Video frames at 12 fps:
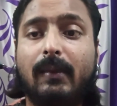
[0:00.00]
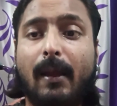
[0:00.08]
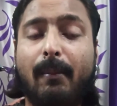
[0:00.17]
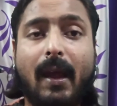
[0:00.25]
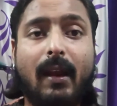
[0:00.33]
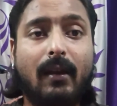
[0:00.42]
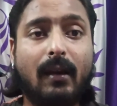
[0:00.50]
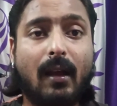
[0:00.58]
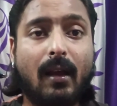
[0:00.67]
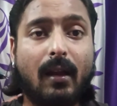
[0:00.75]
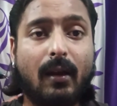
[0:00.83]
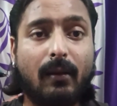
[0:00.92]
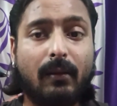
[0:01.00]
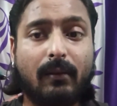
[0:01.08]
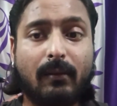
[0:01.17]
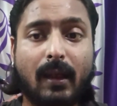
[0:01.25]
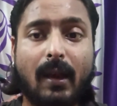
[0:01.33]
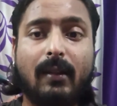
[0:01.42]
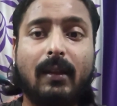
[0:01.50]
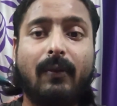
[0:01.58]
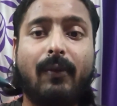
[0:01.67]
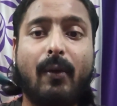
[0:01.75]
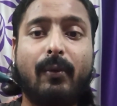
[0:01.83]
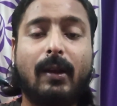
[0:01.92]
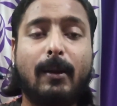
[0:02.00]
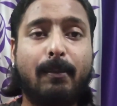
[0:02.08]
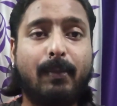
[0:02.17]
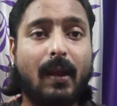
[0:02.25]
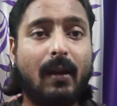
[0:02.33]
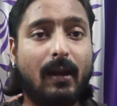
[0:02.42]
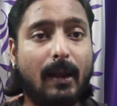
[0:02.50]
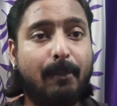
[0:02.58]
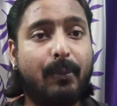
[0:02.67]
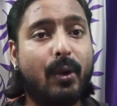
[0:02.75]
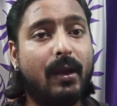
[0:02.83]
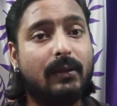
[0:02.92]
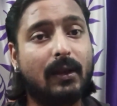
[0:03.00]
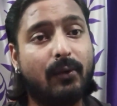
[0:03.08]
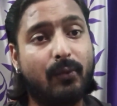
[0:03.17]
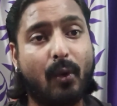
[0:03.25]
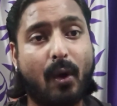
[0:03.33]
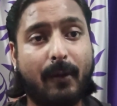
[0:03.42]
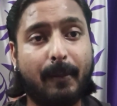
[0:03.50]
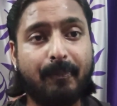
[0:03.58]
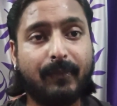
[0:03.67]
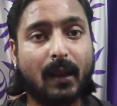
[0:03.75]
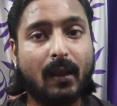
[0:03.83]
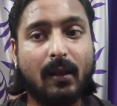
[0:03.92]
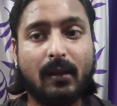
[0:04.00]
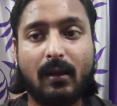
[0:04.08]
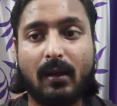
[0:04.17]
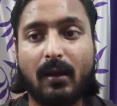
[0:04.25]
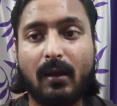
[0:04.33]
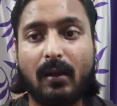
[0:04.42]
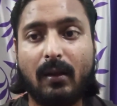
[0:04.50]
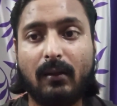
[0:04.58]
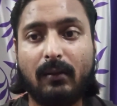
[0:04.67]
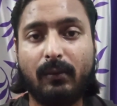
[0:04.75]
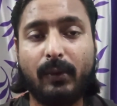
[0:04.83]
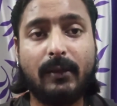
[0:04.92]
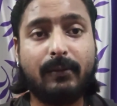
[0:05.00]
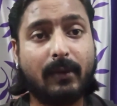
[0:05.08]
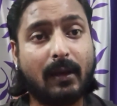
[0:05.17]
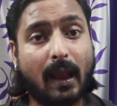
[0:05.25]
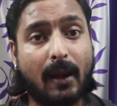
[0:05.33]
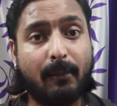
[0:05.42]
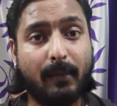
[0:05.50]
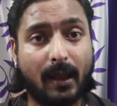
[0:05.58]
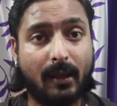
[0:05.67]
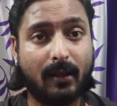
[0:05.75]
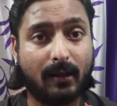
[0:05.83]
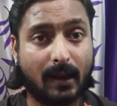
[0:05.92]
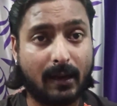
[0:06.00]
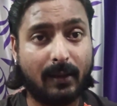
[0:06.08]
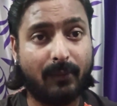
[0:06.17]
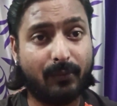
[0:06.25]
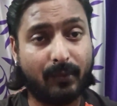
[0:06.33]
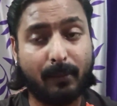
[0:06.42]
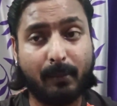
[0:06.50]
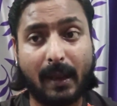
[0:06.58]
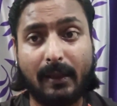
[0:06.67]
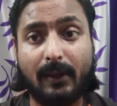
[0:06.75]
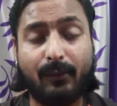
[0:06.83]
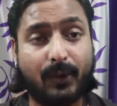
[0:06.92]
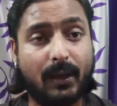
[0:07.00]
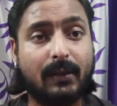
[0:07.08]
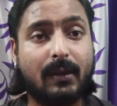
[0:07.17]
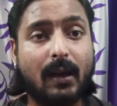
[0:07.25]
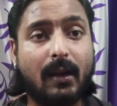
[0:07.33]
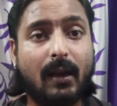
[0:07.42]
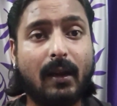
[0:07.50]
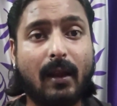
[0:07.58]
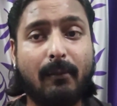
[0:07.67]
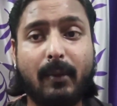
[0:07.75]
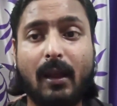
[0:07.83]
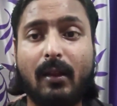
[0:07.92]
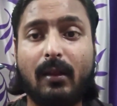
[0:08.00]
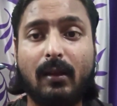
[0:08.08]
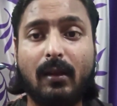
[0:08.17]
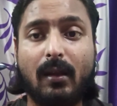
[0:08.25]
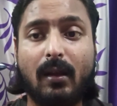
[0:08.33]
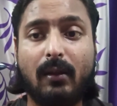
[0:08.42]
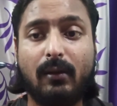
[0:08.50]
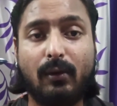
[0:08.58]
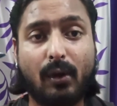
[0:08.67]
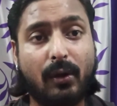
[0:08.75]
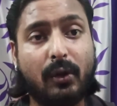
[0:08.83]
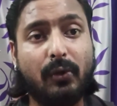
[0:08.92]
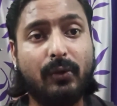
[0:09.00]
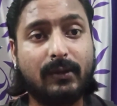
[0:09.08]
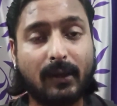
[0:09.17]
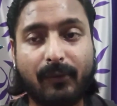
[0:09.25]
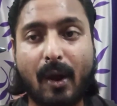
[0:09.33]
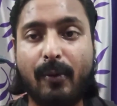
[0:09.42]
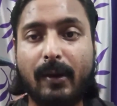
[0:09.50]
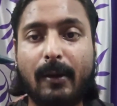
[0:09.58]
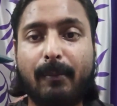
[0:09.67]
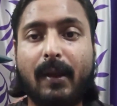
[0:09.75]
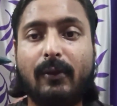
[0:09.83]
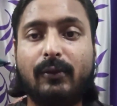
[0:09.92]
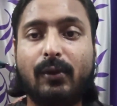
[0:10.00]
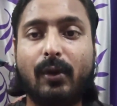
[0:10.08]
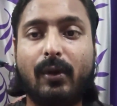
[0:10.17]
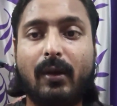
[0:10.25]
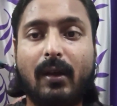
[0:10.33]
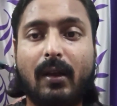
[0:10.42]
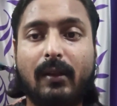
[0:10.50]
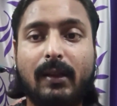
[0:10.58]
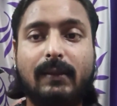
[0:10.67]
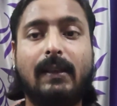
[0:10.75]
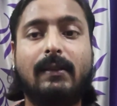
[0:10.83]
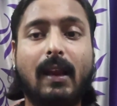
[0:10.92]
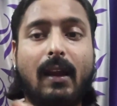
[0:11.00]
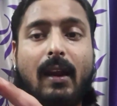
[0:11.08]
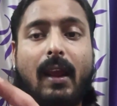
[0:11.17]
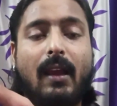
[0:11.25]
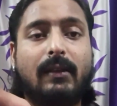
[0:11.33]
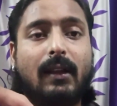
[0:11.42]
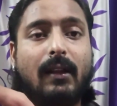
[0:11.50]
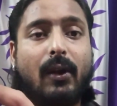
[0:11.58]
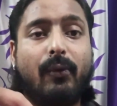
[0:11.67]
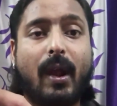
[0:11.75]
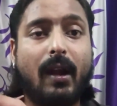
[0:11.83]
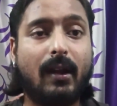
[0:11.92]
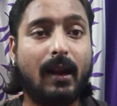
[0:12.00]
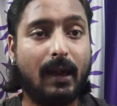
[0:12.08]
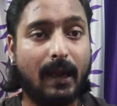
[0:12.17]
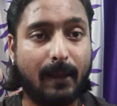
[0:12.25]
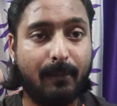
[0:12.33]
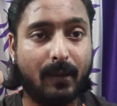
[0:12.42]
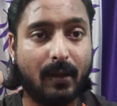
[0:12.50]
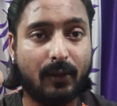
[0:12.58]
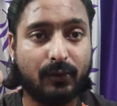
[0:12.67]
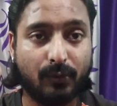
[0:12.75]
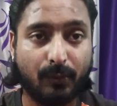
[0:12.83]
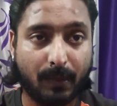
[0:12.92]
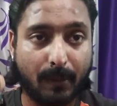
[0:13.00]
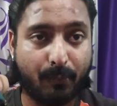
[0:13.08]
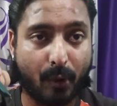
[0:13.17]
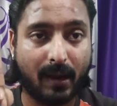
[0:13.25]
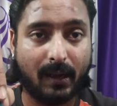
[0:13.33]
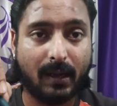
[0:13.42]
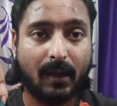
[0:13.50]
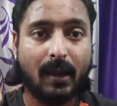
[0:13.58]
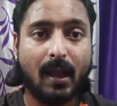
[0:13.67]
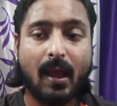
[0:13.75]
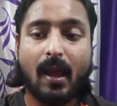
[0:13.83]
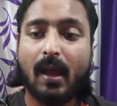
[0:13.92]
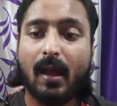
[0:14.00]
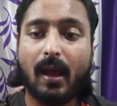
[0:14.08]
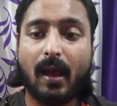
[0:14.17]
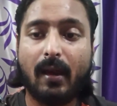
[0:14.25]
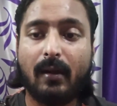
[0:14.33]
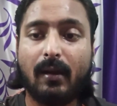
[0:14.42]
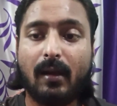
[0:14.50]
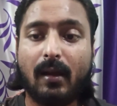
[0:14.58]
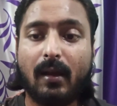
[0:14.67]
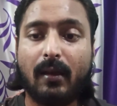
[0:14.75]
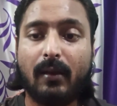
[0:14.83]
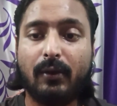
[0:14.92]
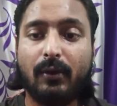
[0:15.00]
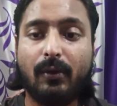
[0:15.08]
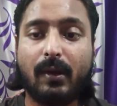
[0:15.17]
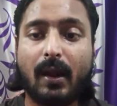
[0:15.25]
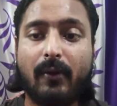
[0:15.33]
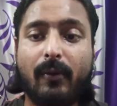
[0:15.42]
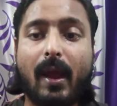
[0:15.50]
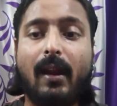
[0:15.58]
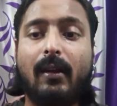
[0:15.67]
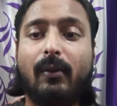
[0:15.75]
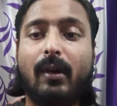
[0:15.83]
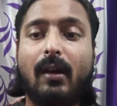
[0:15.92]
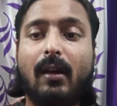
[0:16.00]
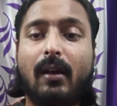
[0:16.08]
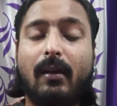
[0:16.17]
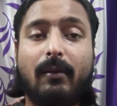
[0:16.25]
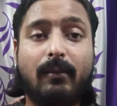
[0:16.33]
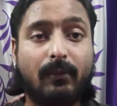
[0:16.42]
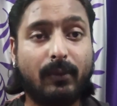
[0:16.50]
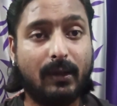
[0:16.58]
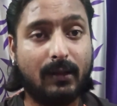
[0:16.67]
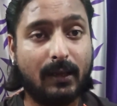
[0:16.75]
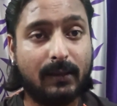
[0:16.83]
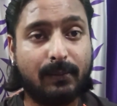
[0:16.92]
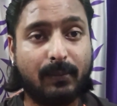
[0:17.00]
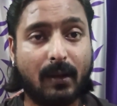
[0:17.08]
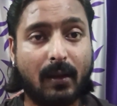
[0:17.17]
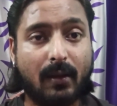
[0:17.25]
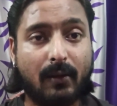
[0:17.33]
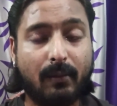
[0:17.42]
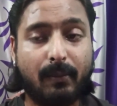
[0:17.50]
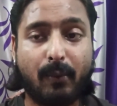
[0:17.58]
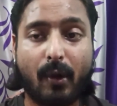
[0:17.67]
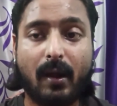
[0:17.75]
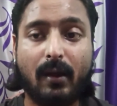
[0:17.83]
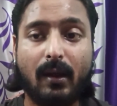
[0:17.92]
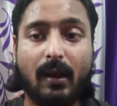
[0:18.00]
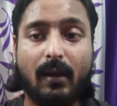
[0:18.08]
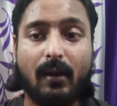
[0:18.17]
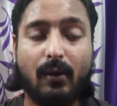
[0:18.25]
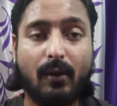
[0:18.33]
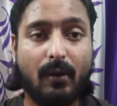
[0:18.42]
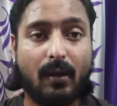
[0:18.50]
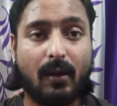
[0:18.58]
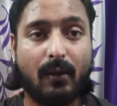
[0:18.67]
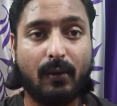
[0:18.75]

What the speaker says: they might get the fountain pen nib position wrong, which can make them frustrated and may not use the fountain pen. So this is the indication that where the nib should be pointed, and you can write with this point in